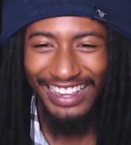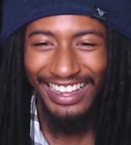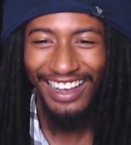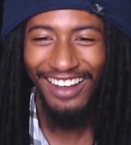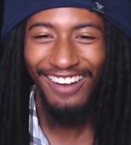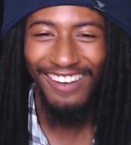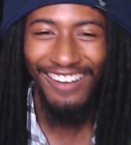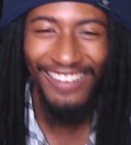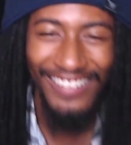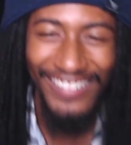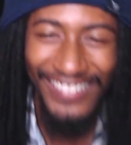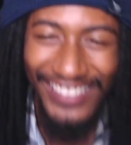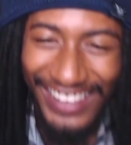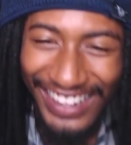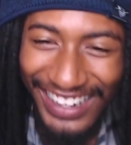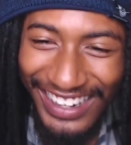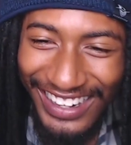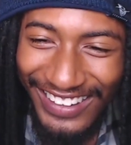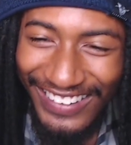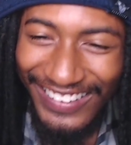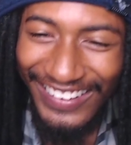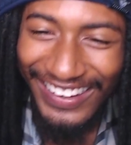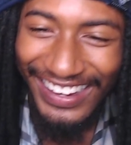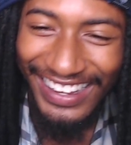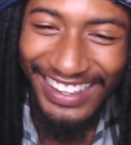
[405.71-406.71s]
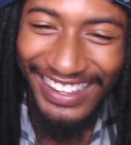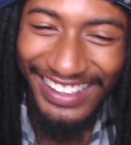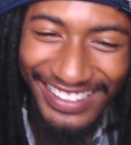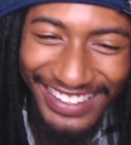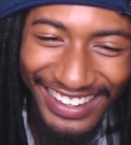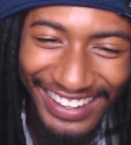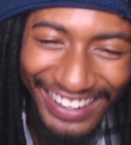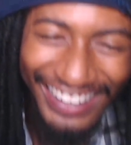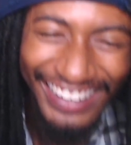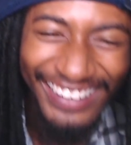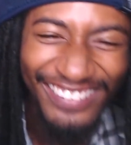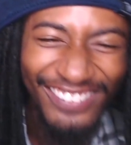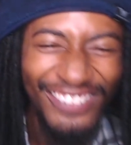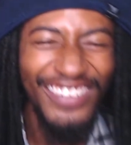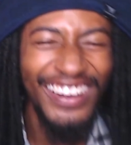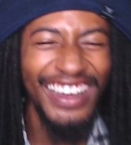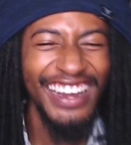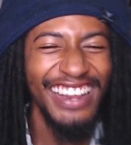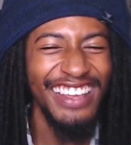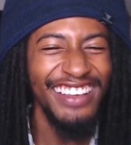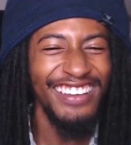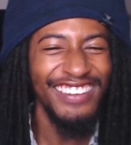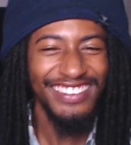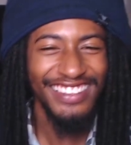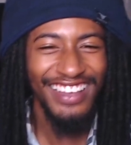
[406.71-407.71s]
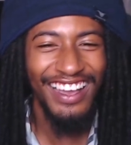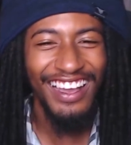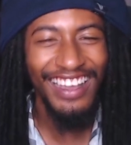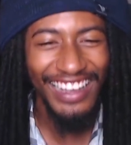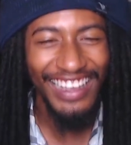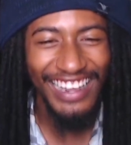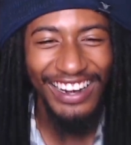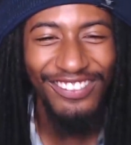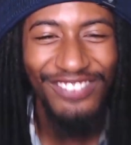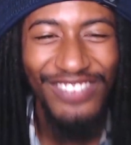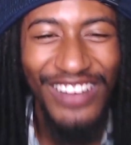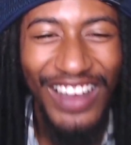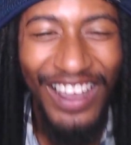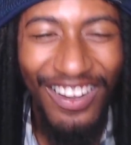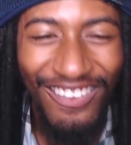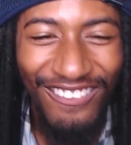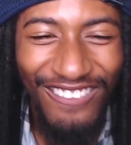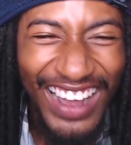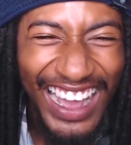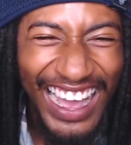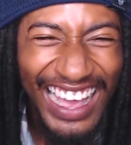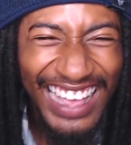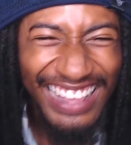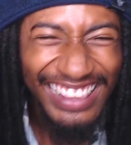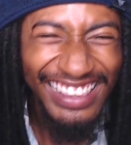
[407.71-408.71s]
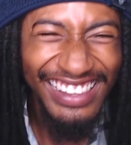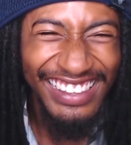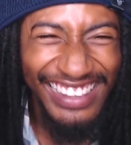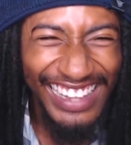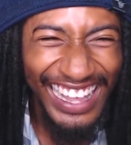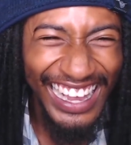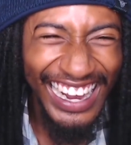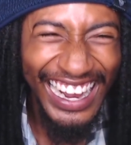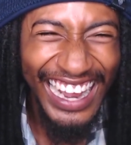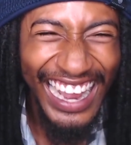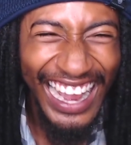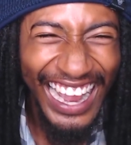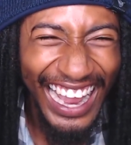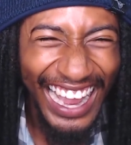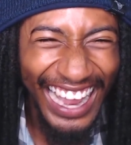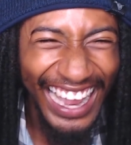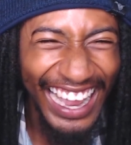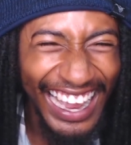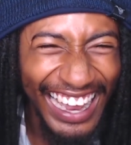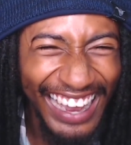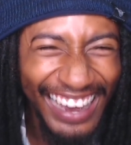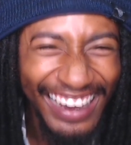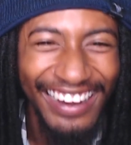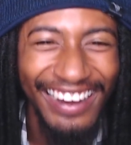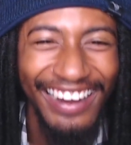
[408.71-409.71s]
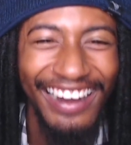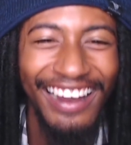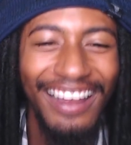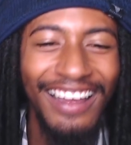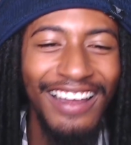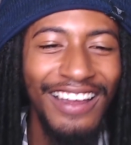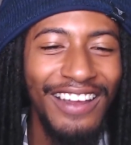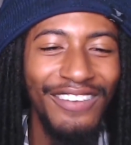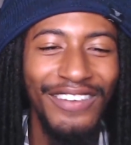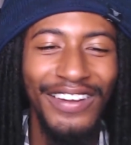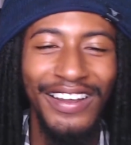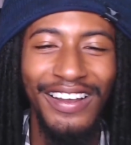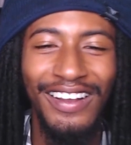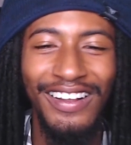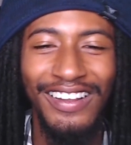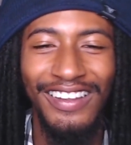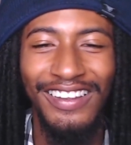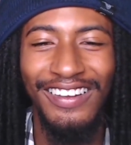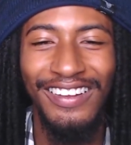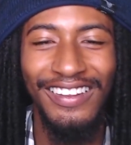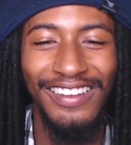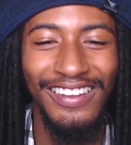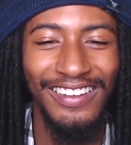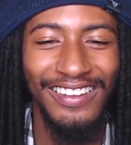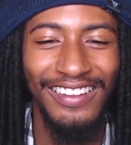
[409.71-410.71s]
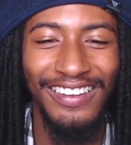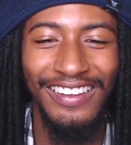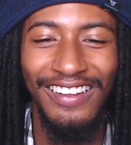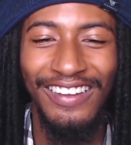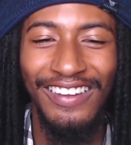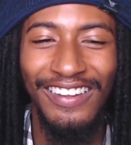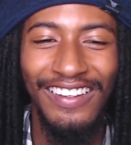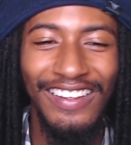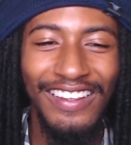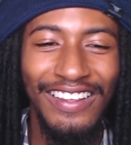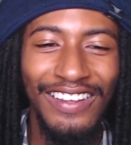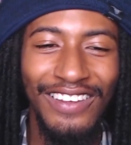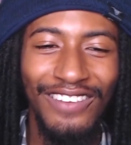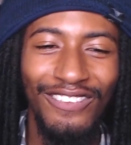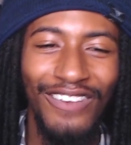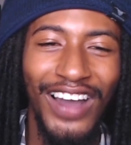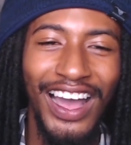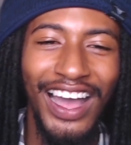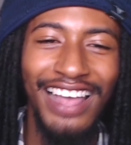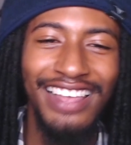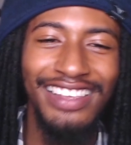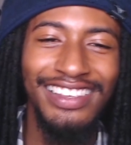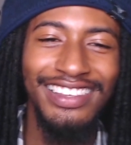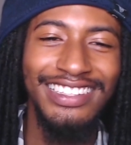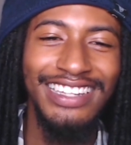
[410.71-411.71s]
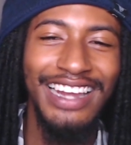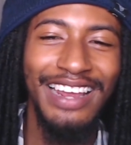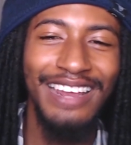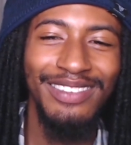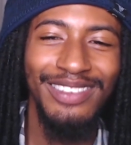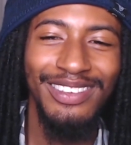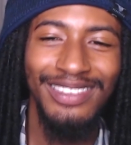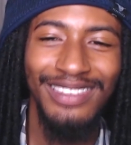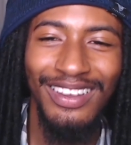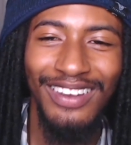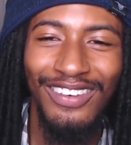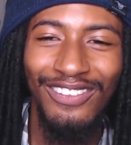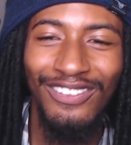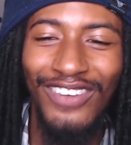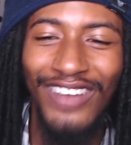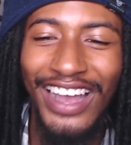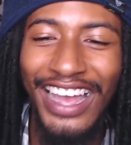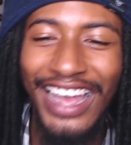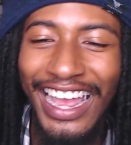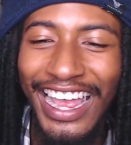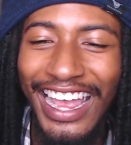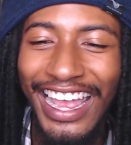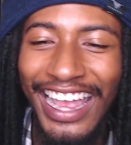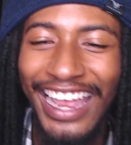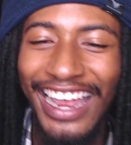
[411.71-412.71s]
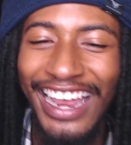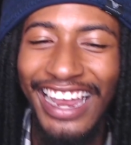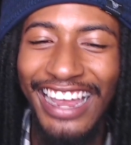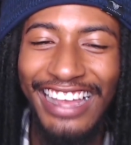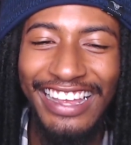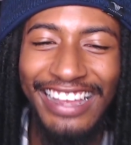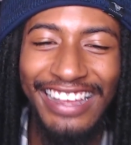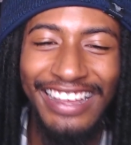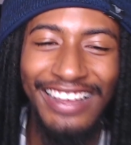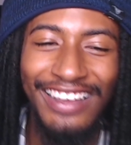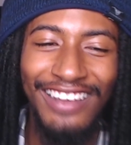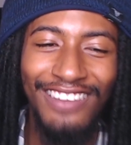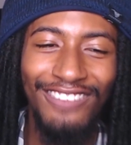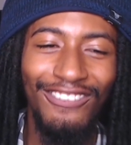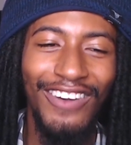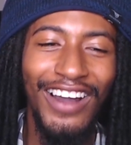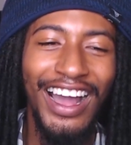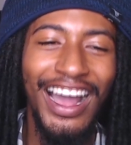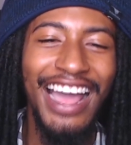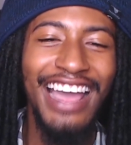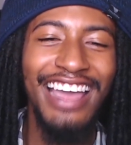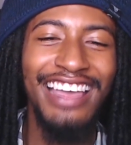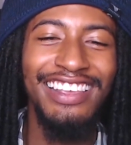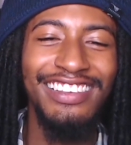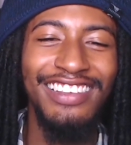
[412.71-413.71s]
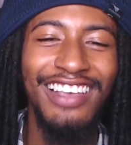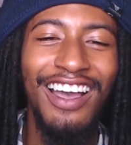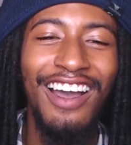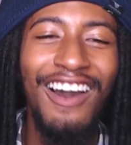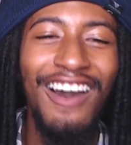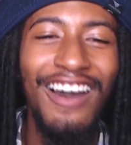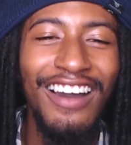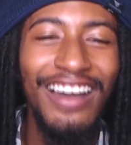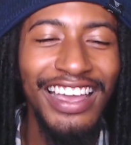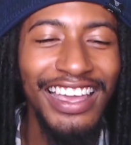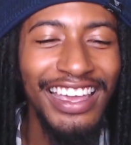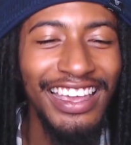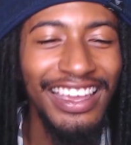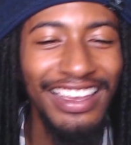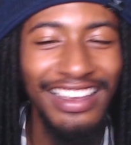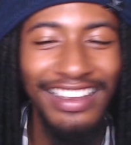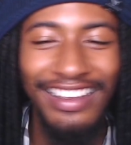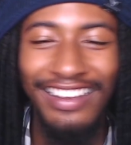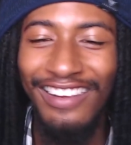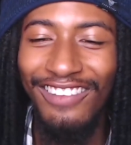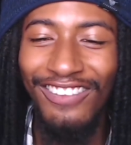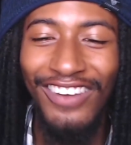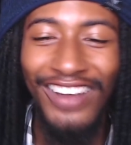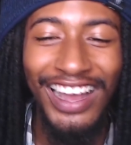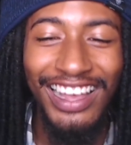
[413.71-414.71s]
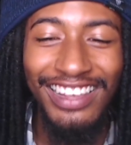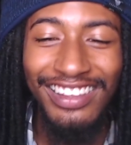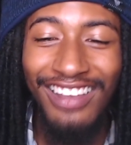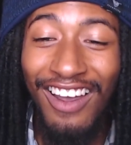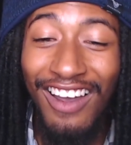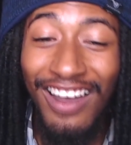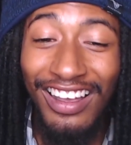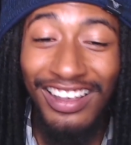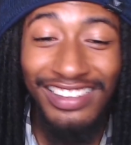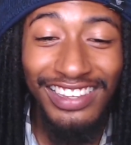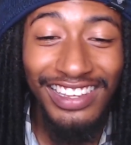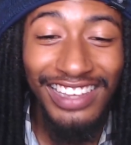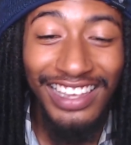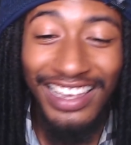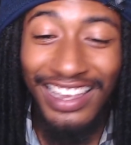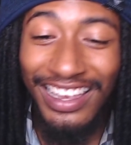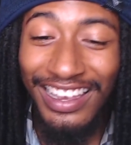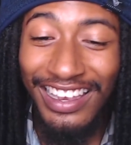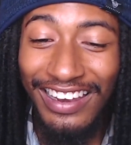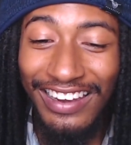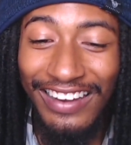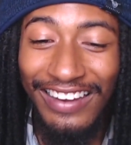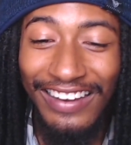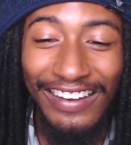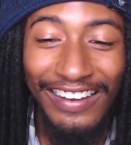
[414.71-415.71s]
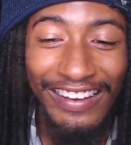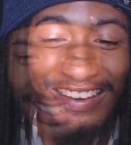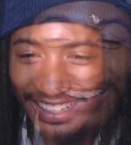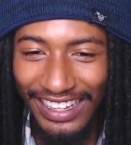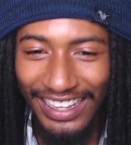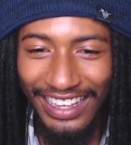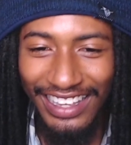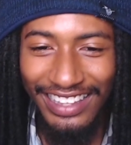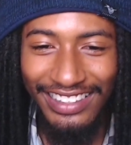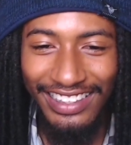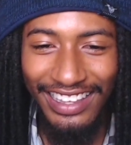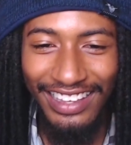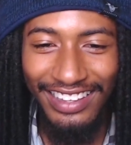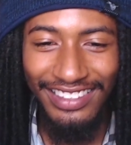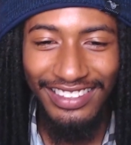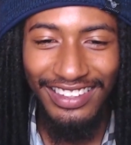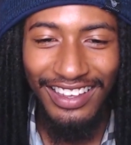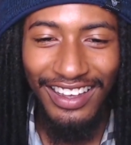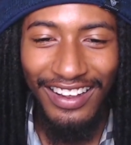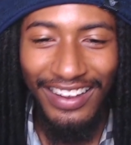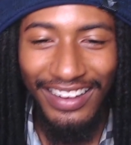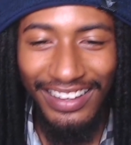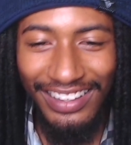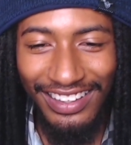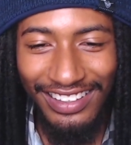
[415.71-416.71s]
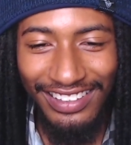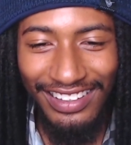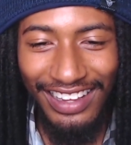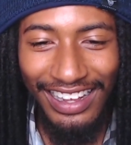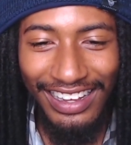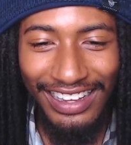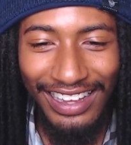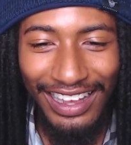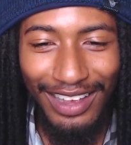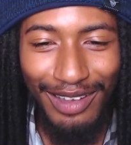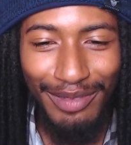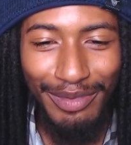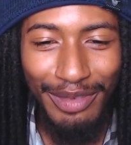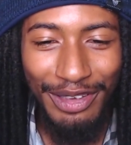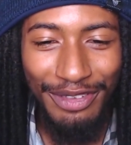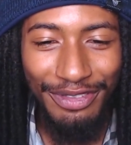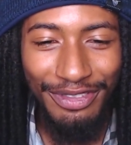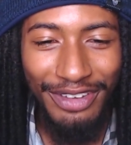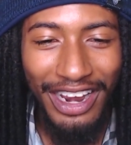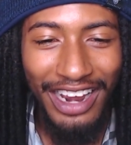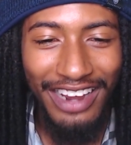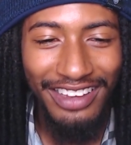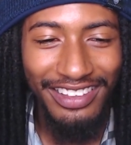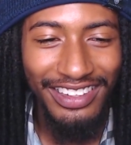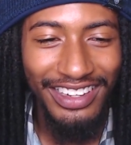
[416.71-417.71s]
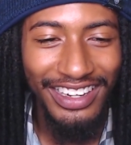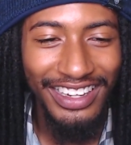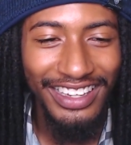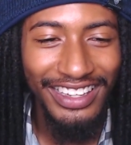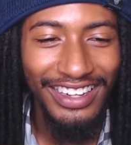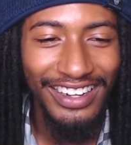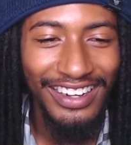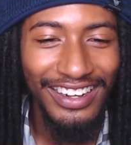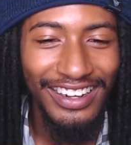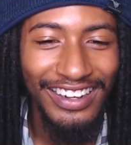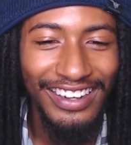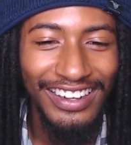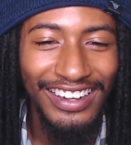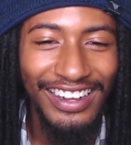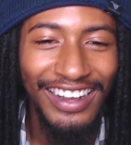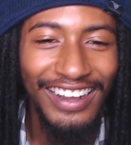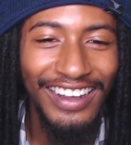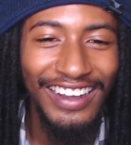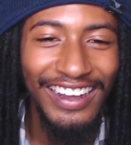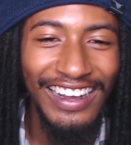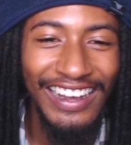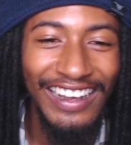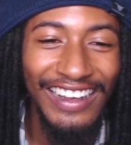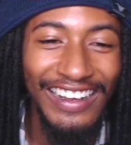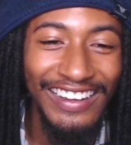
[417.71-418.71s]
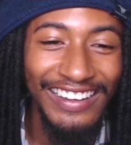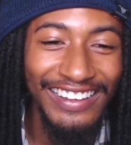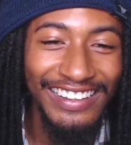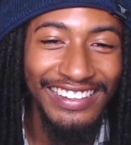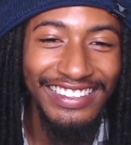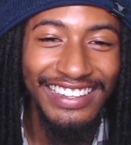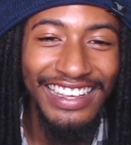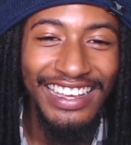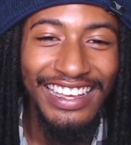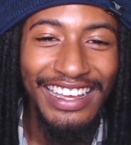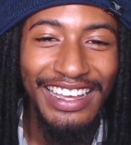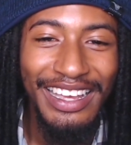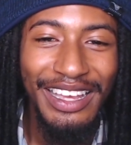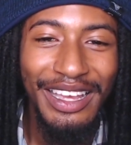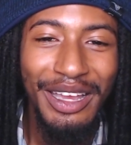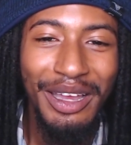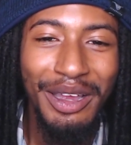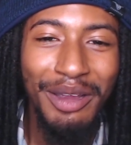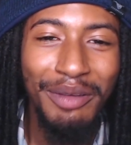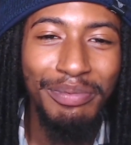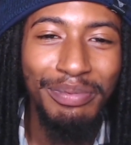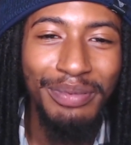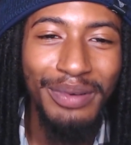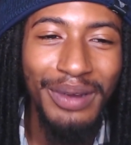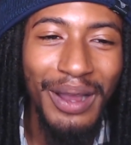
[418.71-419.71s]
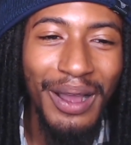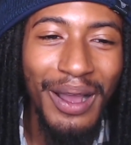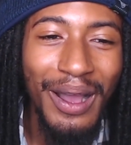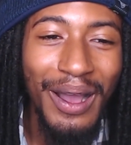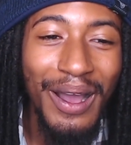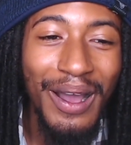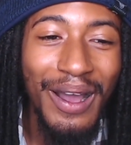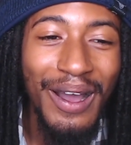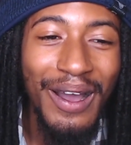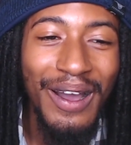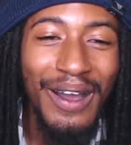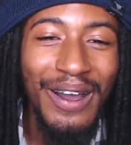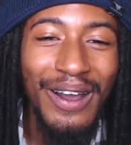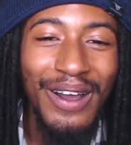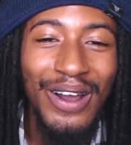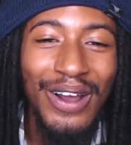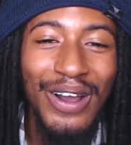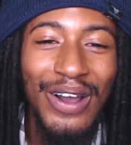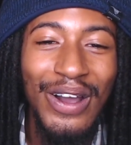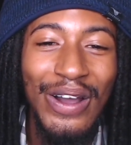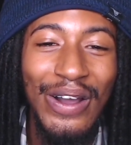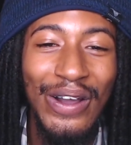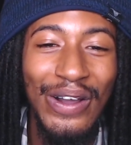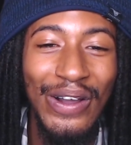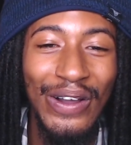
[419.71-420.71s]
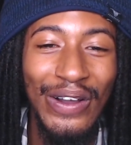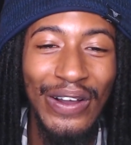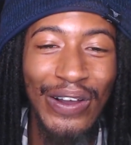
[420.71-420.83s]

oh the new intern. What are you talking about? Why is this nigga here? Wait, hold on, hold on, hold on. Why is this chapter so wait? Why is Hawk here? Why is Hawks here? He said, sorry, looks like I'm a bit faster than y'all. Hawks? Bro,